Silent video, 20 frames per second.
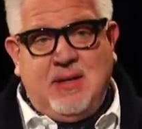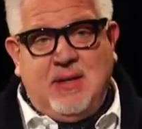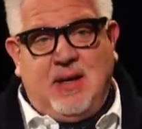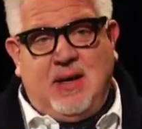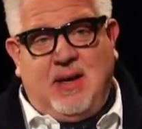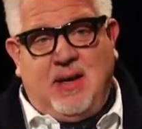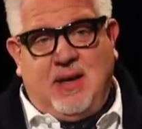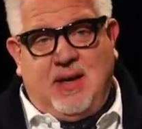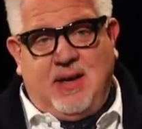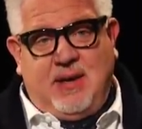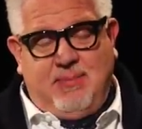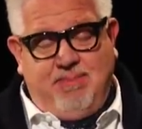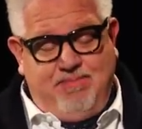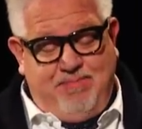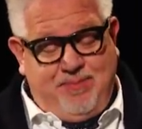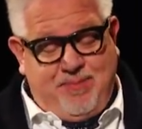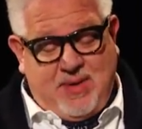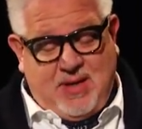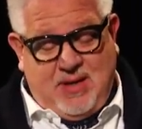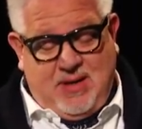Now
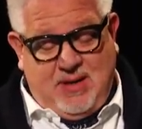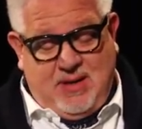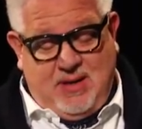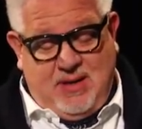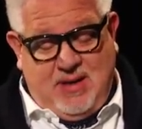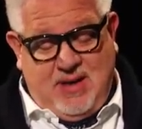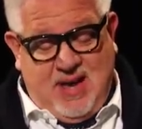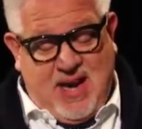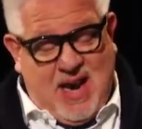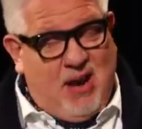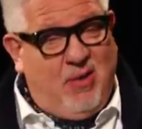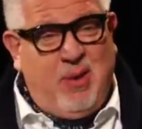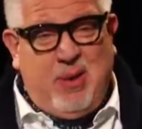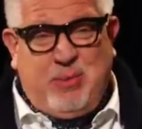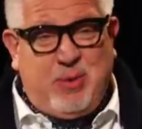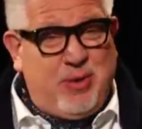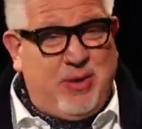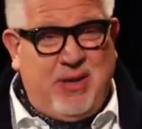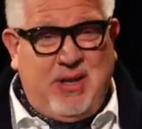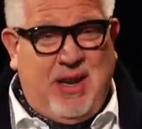
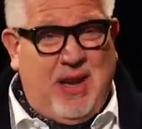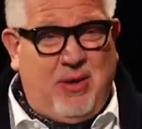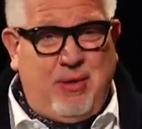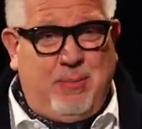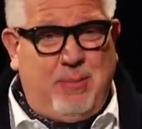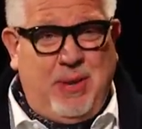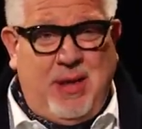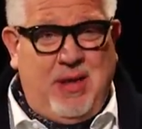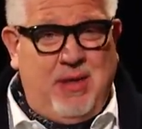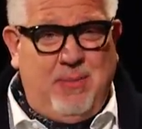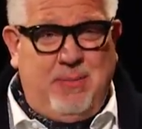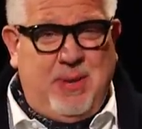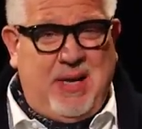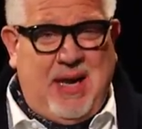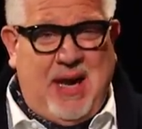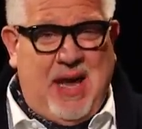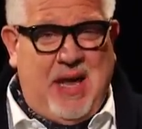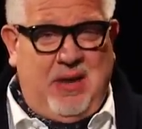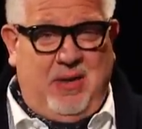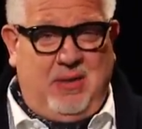I'm learning how to play the
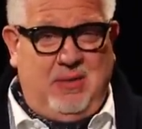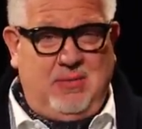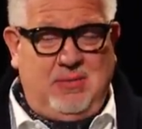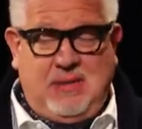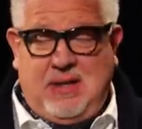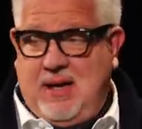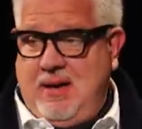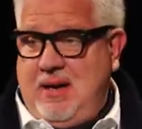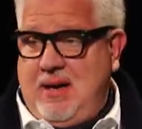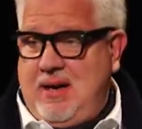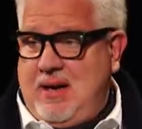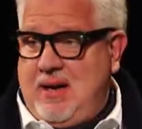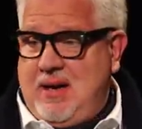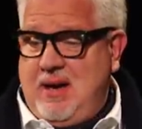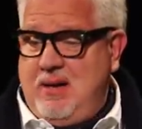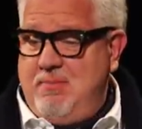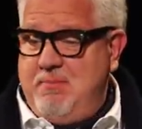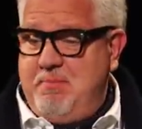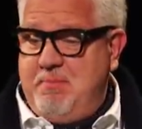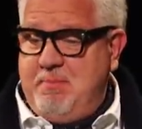piano. I
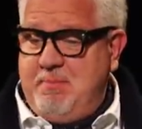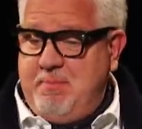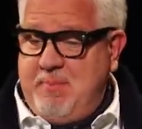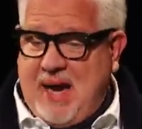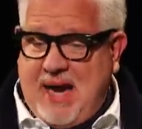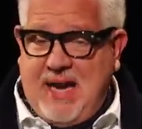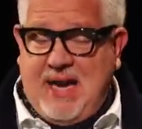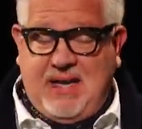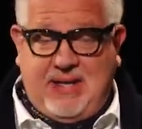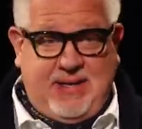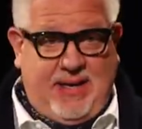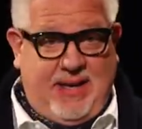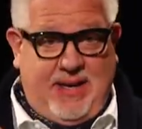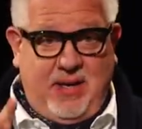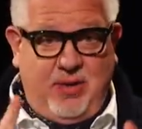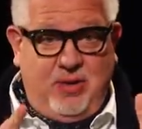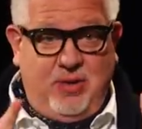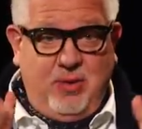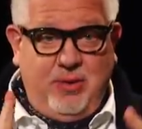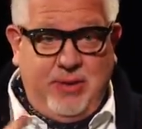can paint. I
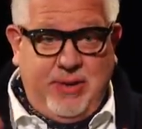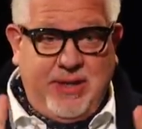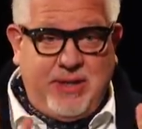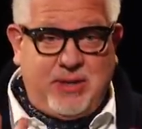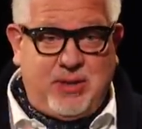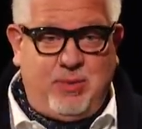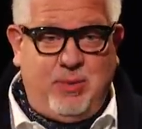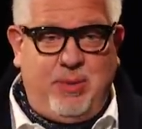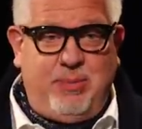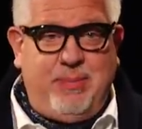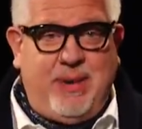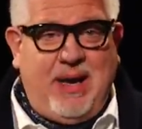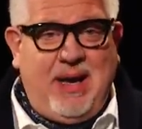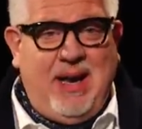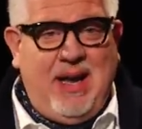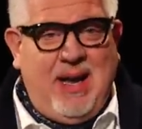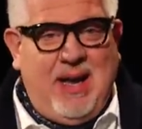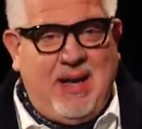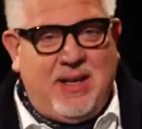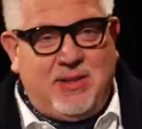can do this with my
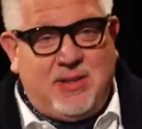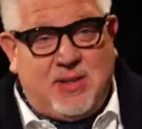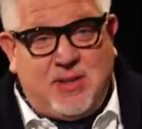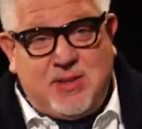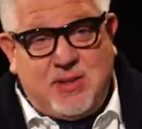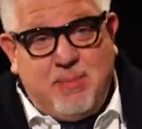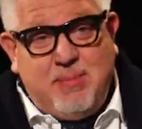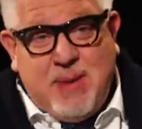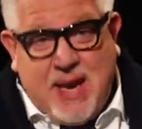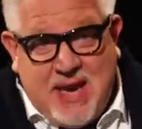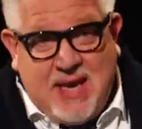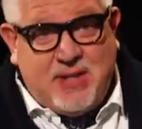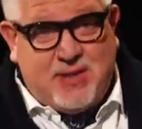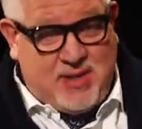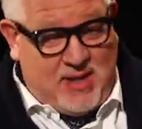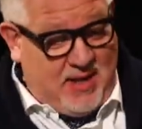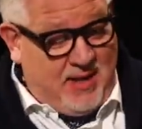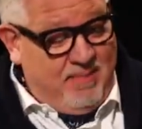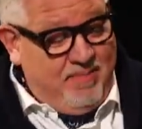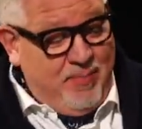hands. It's
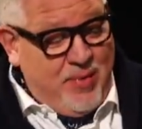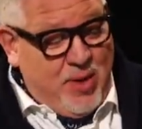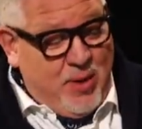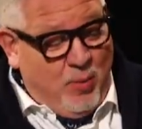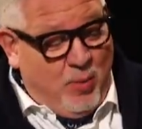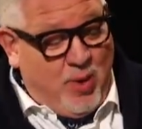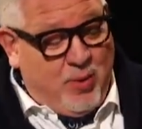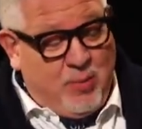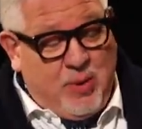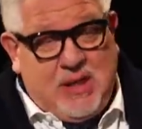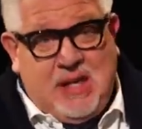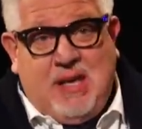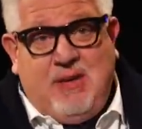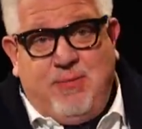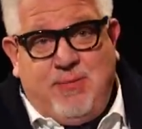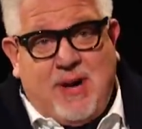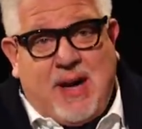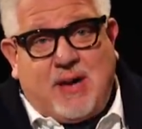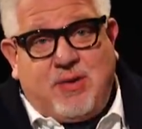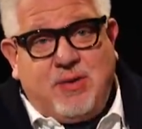amazing what Relief
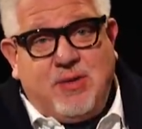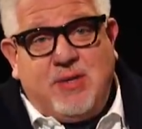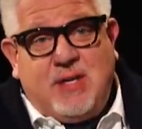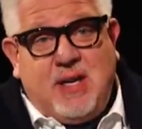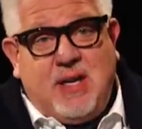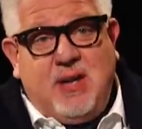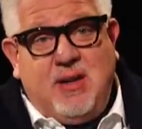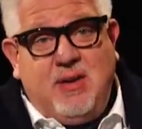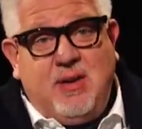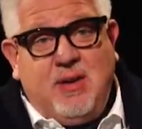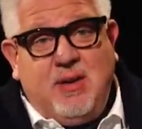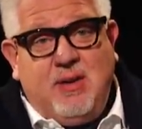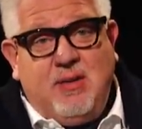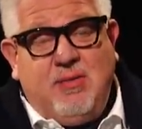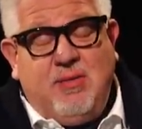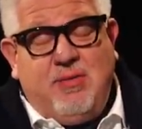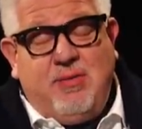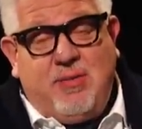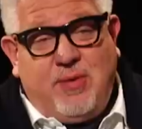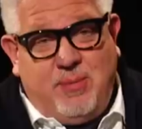Factor did
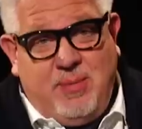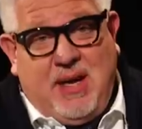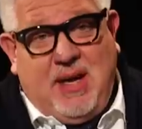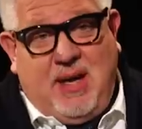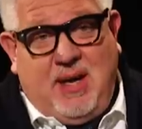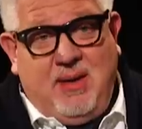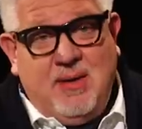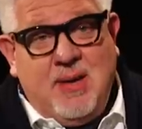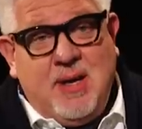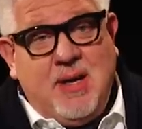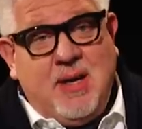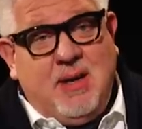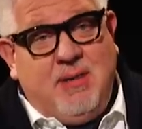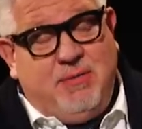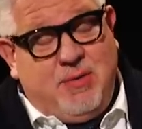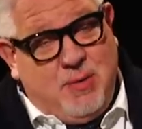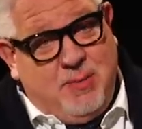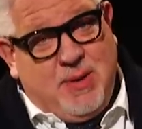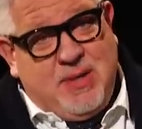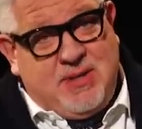for me.
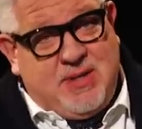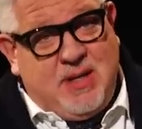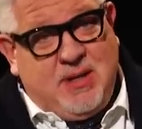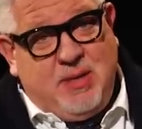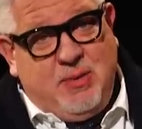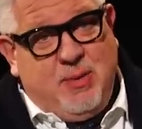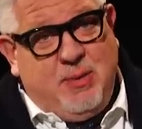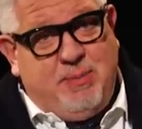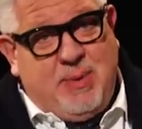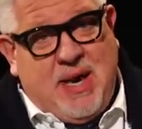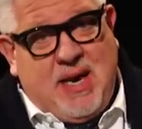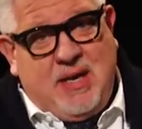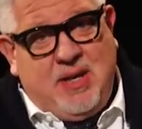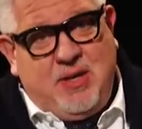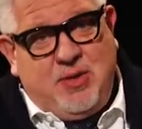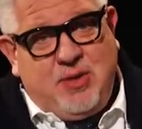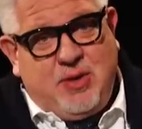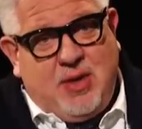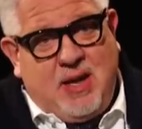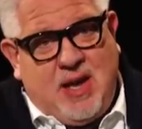If you've been dealing with pain
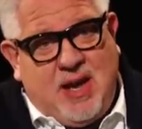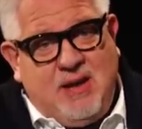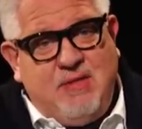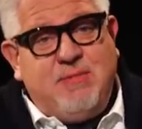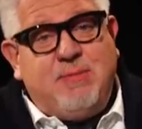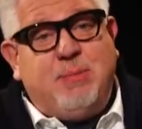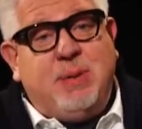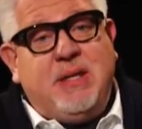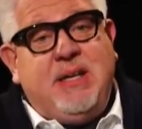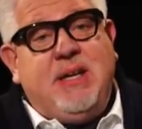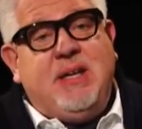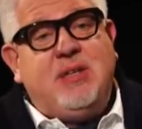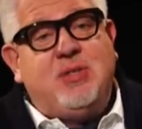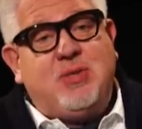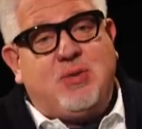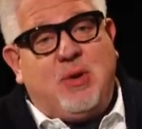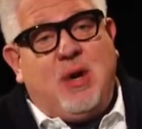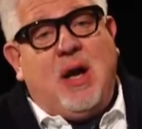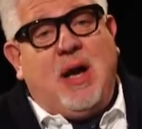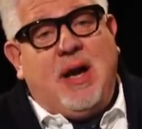in your life,
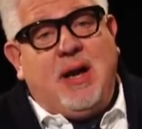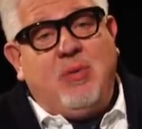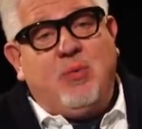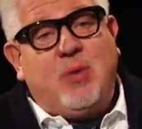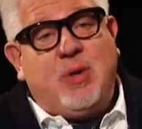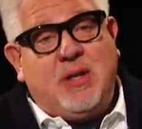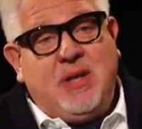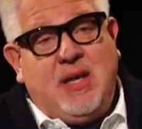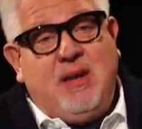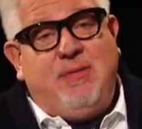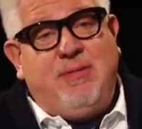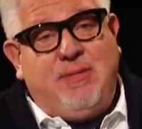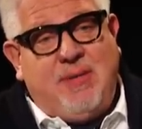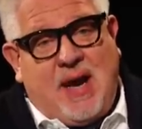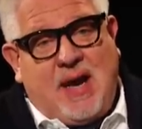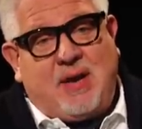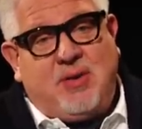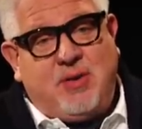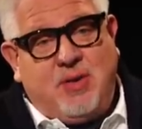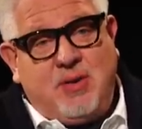please try Relief
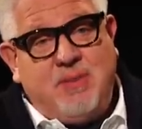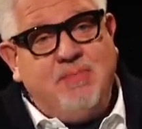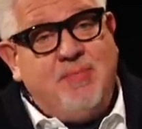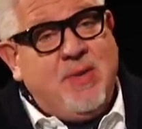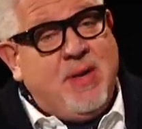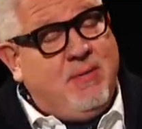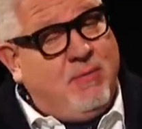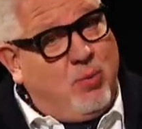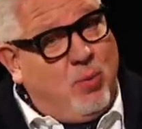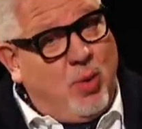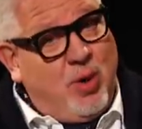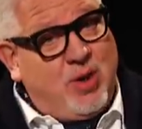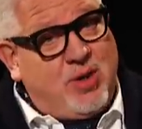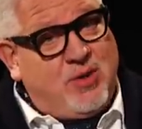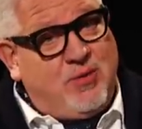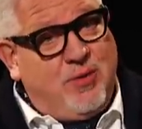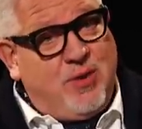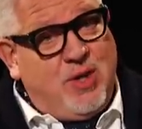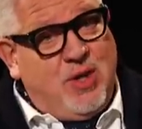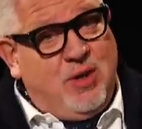Factor.
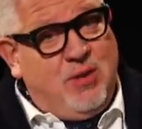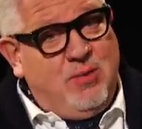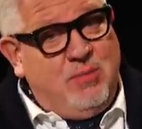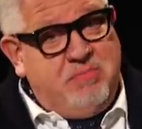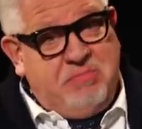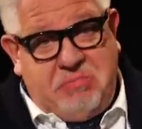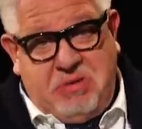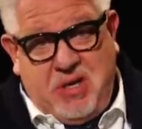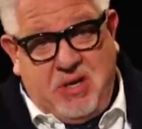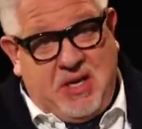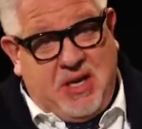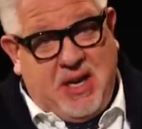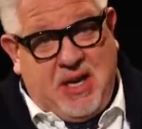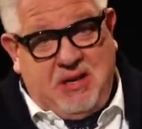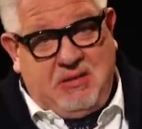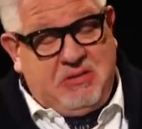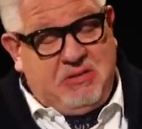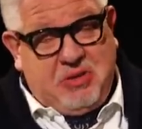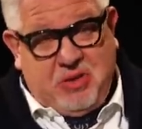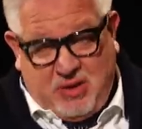Works for you, you
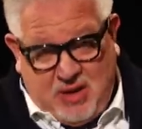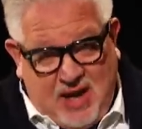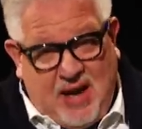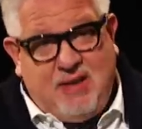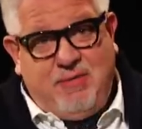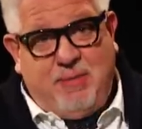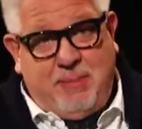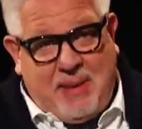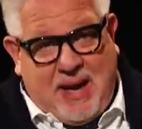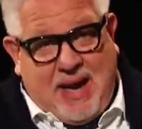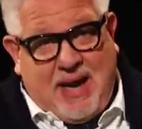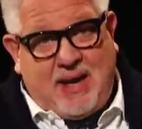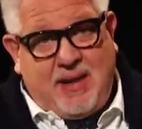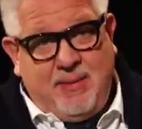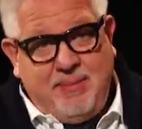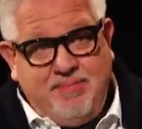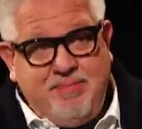get your life back.